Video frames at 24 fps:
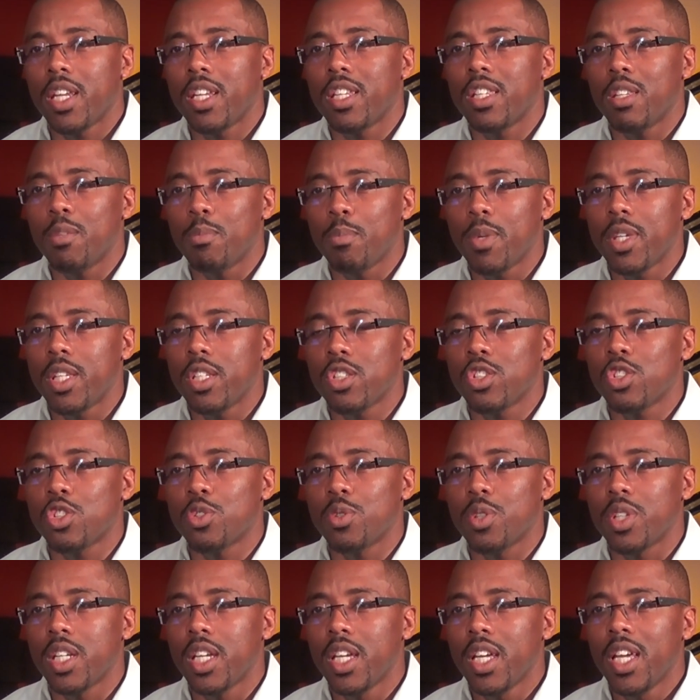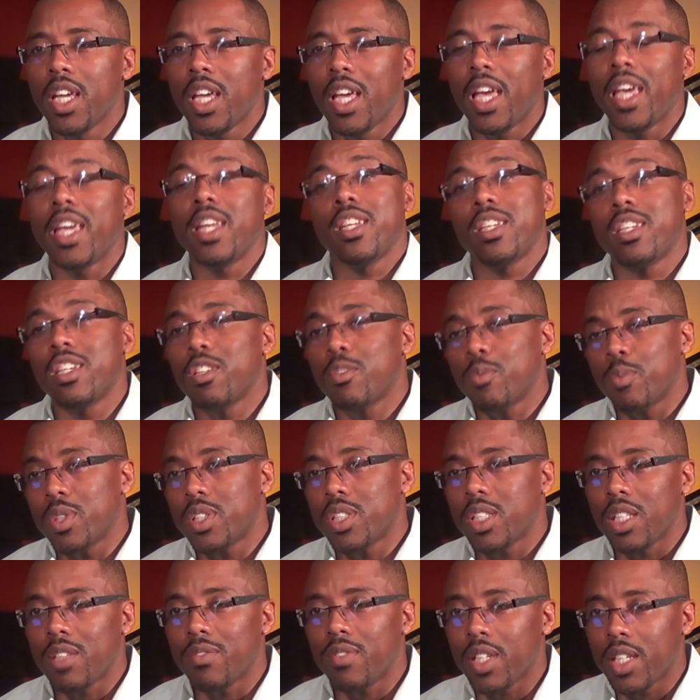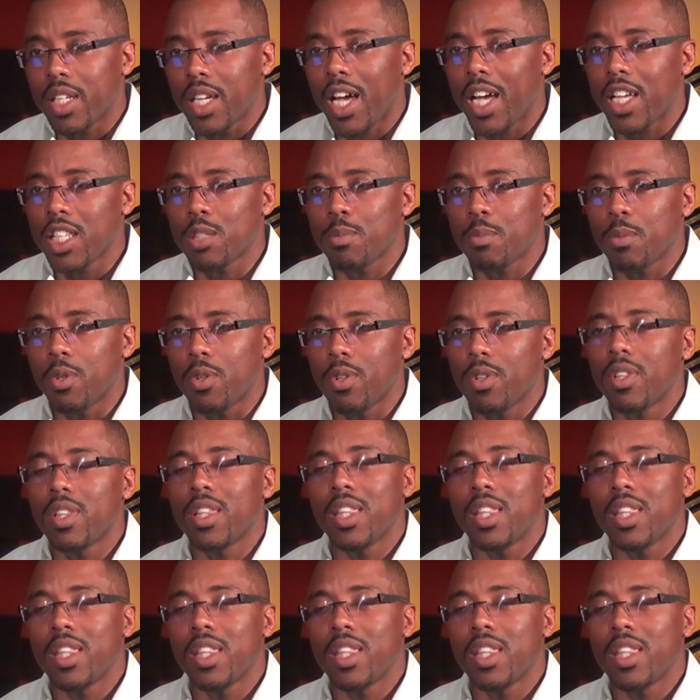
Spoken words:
in the ministry, and again receive the gospel.